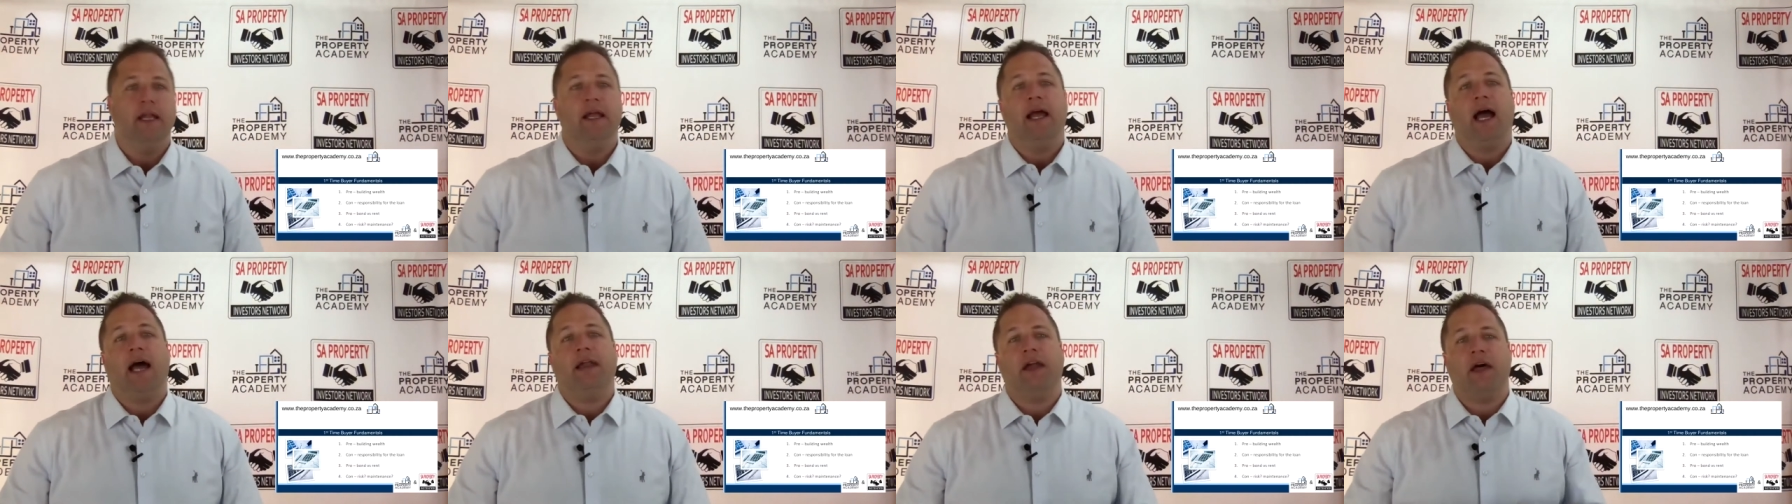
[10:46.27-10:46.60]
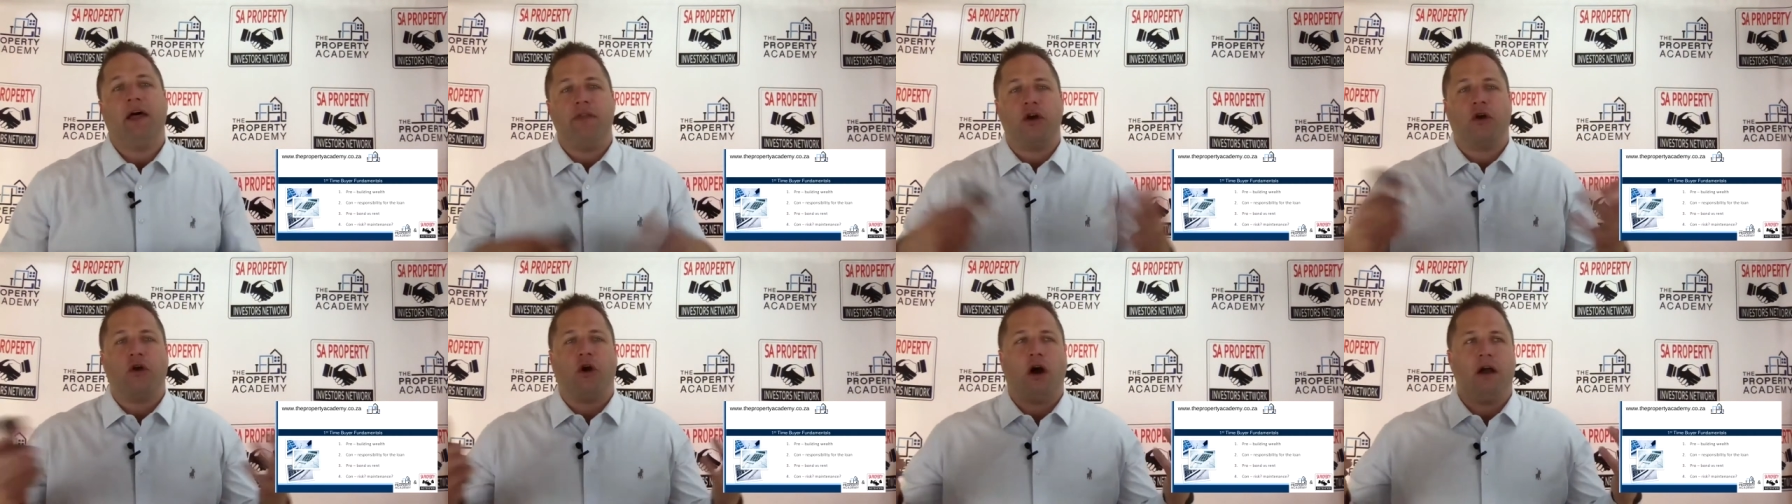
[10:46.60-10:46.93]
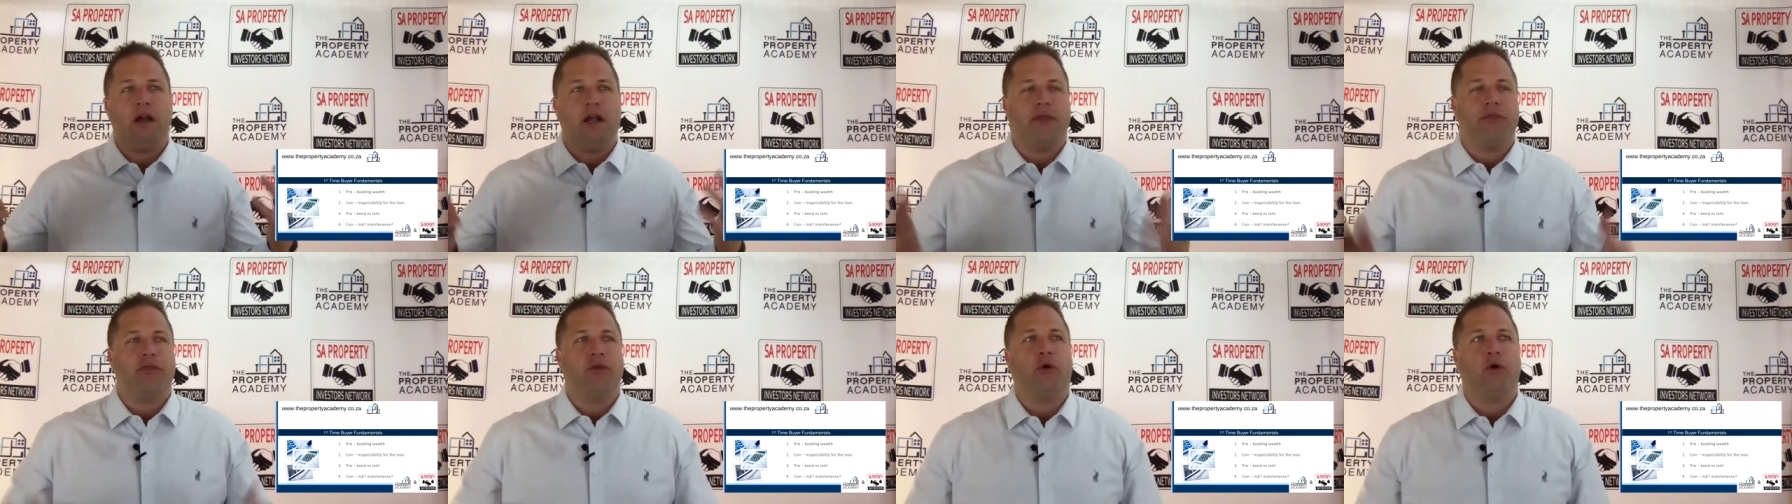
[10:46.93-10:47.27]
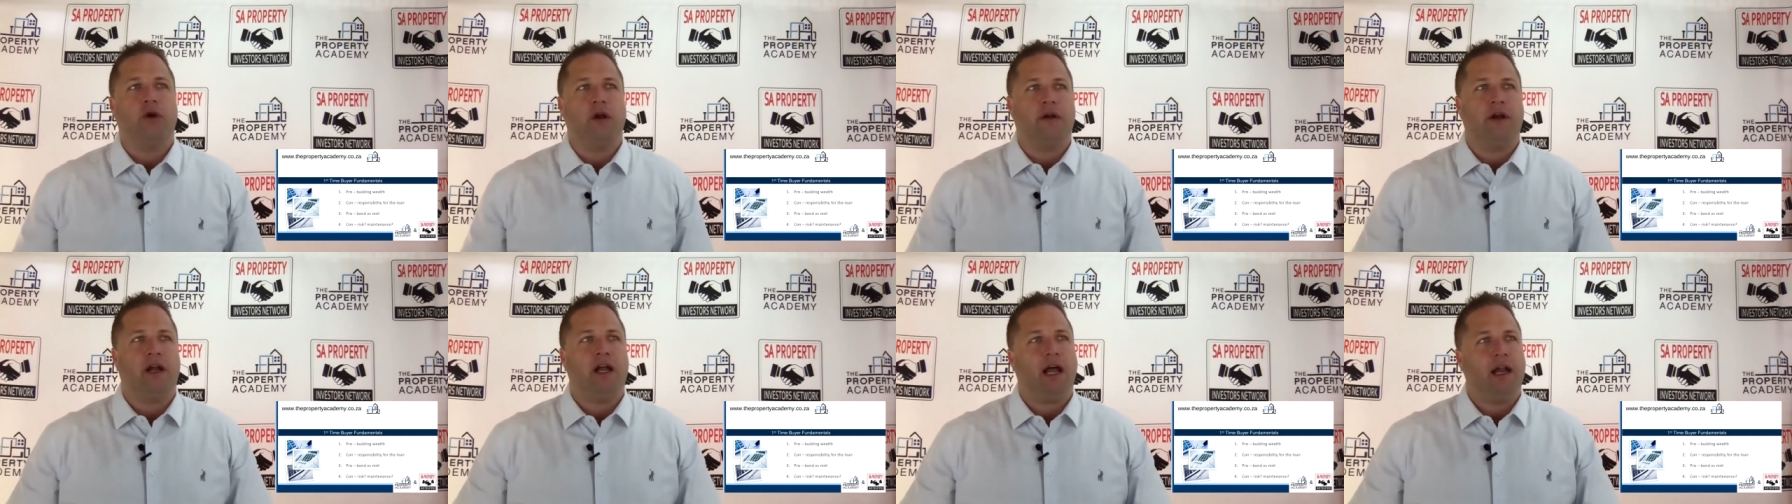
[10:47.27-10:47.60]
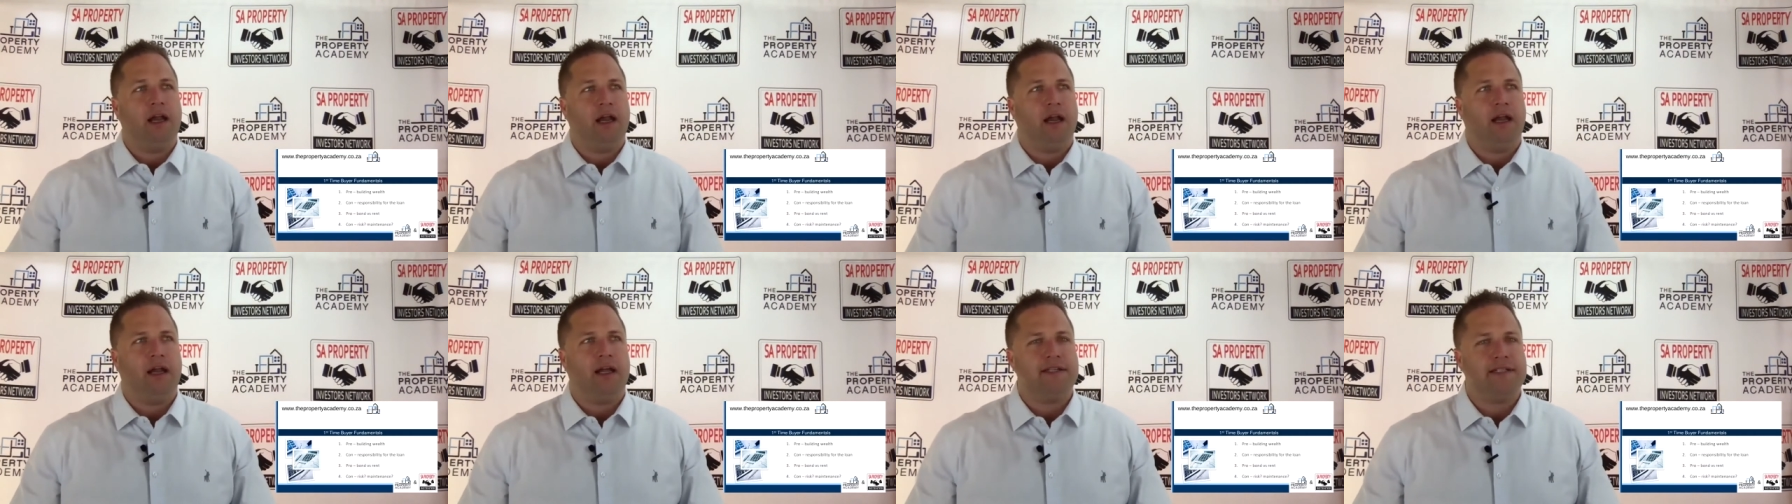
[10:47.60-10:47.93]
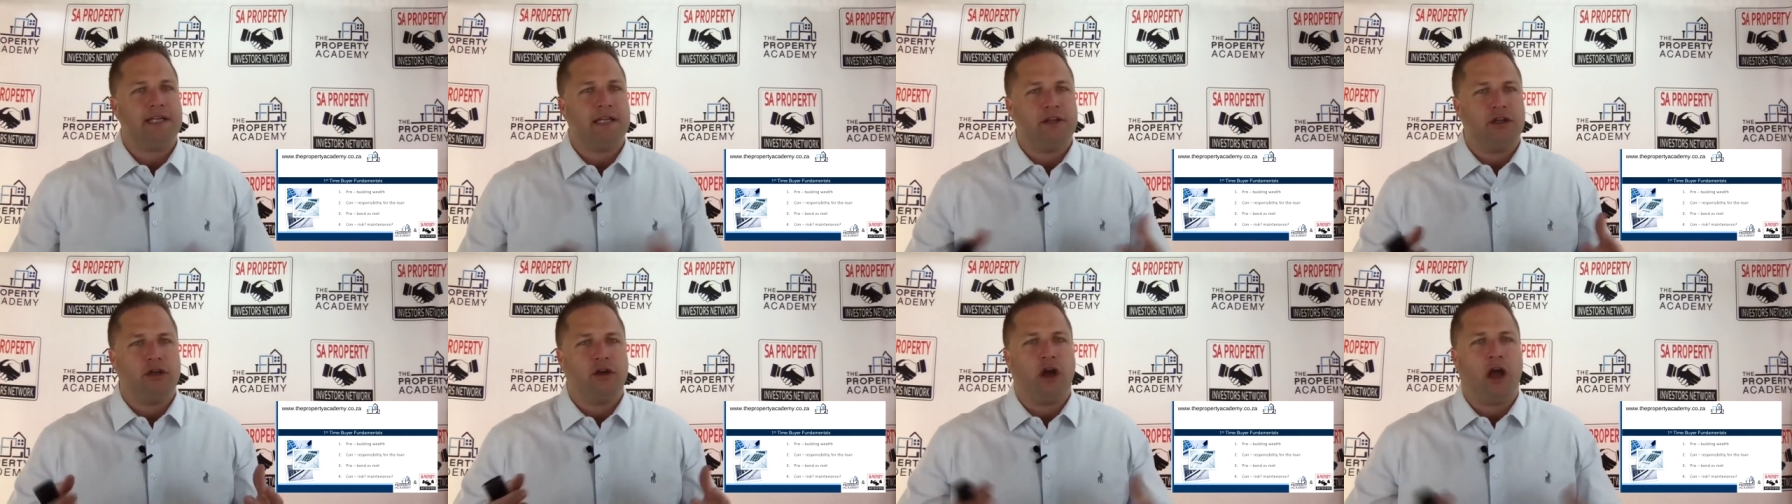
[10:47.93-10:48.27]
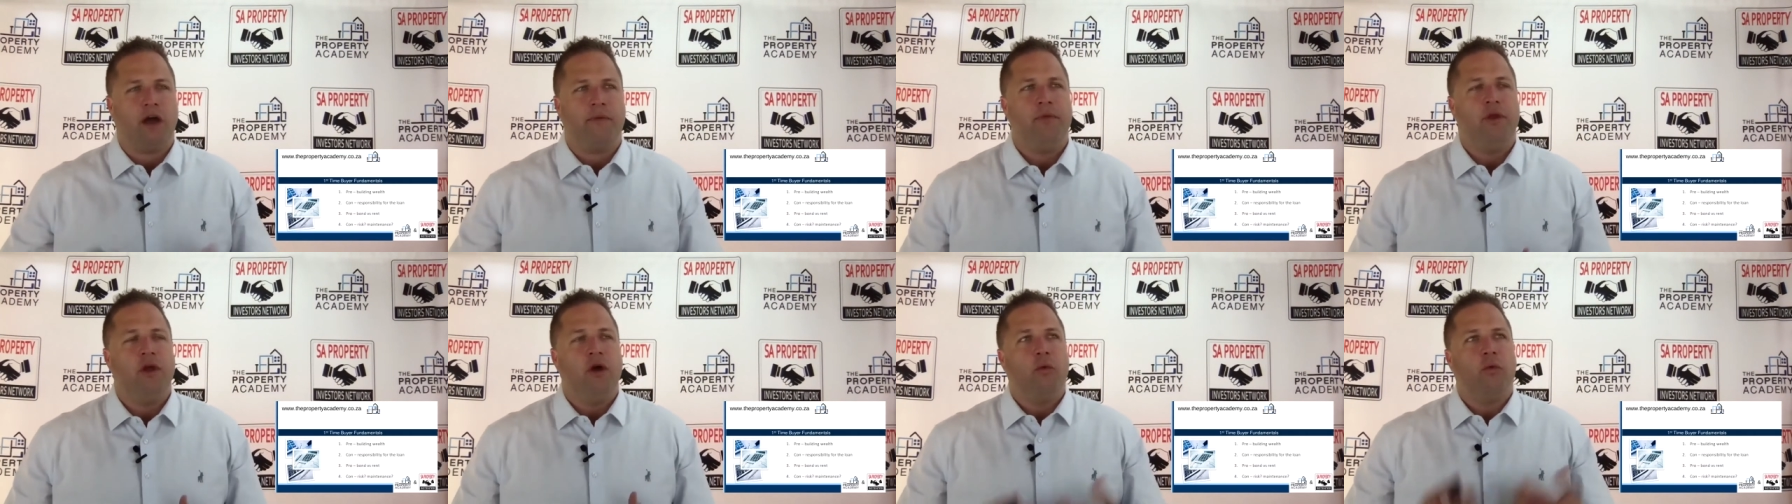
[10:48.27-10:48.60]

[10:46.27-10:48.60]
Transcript: Another kind of thought, and, I I started going,